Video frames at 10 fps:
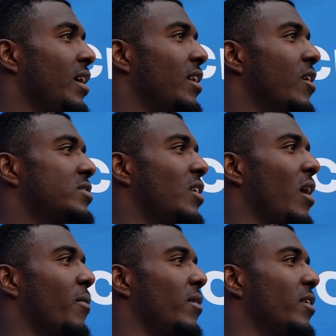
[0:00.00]
you know, still
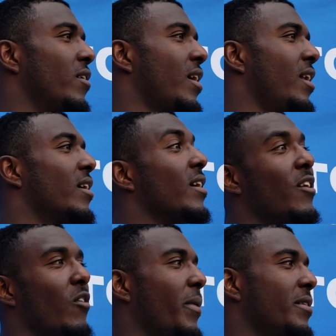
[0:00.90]
able, you know, kind of
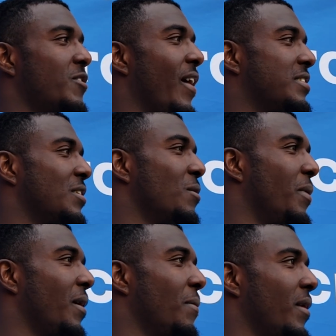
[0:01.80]
good rubber in his face a little
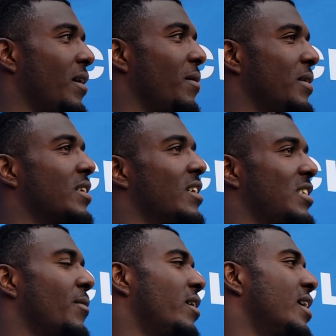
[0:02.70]
bit. But it's good to
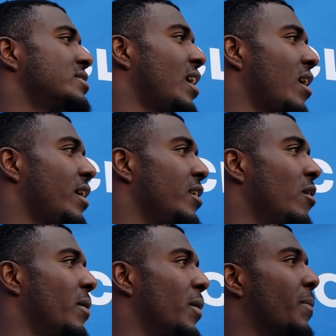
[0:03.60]
see him on that sideline, you
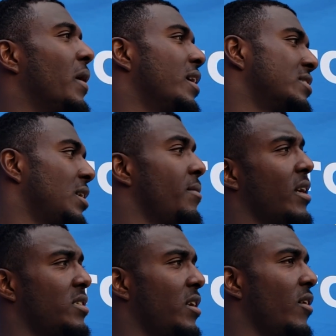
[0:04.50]
know, be able to compete against him
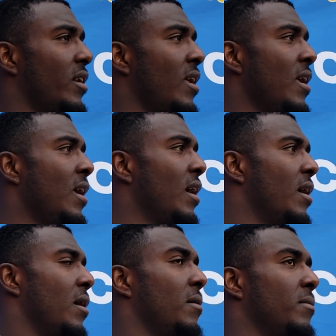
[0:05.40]
next year
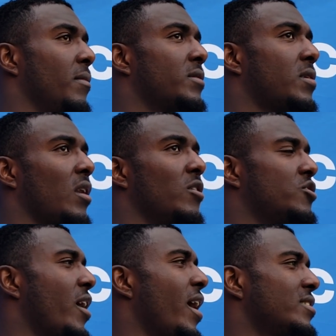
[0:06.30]
and talk a little
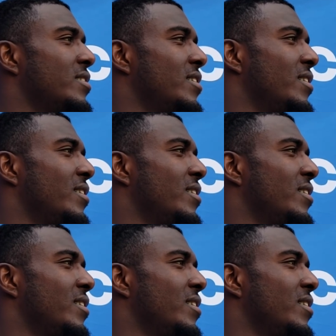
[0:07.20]
trash.